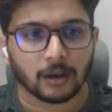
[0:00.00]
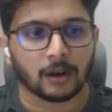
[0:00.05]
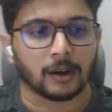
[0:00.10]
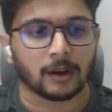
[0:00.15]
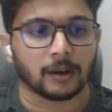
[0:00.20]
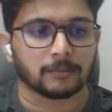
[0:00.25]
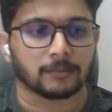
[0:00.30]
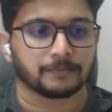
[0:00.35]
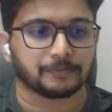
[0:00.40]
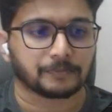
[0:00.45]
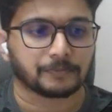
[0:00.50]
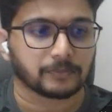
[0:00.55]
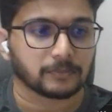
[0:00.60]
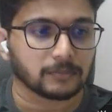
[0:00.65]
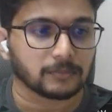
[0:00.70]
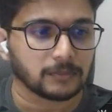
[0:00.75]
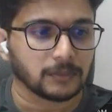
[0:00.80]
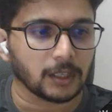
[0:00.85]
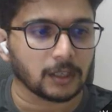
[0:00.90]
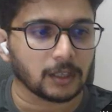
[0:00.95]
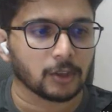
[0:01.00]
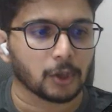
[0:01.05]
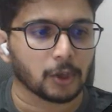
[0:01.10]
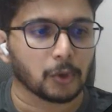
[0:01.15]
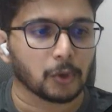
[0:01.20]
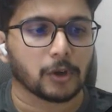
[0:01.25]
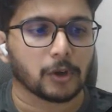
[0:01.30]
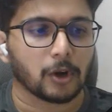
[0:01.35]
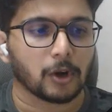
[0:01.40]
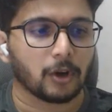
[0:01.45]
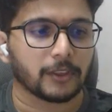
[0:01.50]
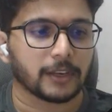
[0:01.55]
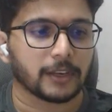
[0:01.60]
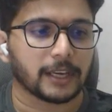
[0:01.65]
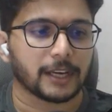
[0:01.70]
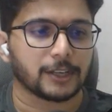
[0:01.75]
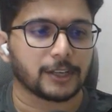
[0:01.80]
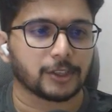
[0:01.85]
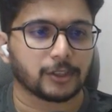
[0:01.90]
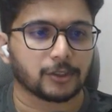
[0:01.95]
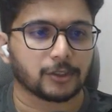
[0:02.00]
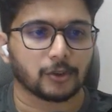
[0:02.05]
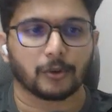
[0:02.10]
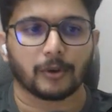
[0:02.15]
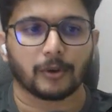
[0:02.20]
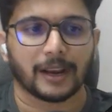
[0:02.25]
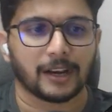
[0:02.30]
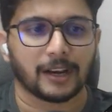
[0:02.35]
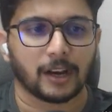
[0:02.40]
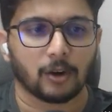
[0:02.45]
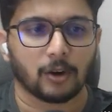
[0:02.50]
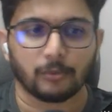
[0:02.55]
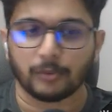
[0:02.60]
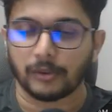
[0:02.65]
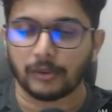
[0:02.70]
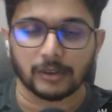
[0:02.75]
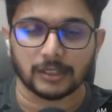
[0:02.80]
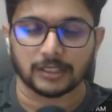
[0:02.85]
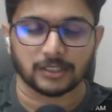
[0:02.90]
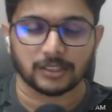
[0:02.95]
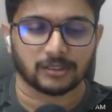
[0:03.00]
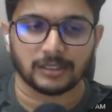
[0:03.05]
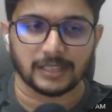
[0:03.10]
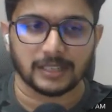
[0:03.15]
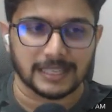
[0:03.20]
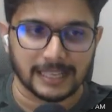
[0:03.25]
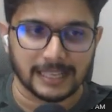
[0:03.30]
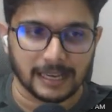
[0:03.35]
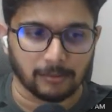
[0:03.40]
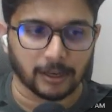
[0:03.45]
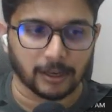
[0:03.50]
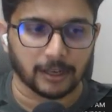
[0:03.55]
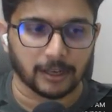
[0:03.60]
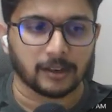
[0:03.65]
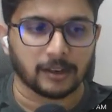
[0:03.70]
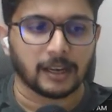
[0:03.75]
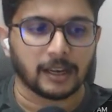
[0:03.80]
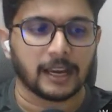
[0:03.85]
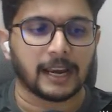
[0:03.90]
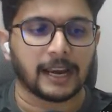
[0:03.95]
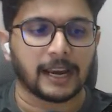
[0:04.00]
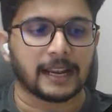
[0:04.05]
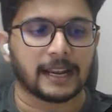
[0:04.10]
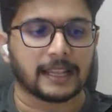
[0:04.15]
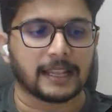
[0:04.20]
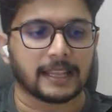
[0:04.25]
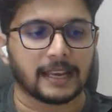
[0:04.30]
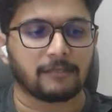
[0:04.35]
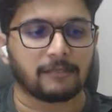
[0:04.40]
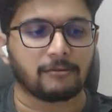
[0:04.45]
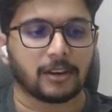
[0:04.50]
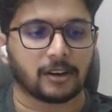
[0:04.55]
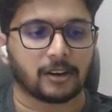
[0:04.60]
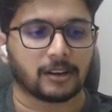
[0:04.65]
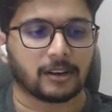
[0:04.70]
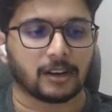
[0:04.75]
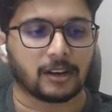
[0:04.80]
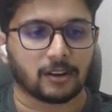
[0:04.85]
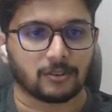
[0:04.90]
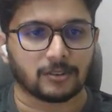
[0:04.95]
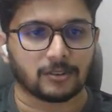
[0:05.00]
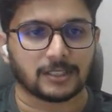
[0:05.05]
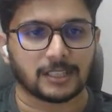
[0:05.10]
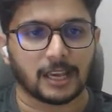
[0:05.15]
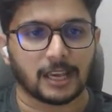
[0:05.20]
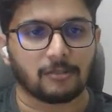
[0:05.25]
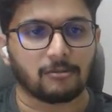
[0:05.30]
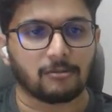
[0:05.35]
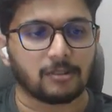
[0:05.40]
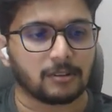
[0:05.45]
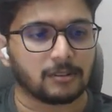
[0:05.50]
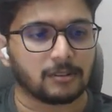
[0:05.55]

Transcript: Um, the user authentication. So right now we will just disable it and then we're going to click on save.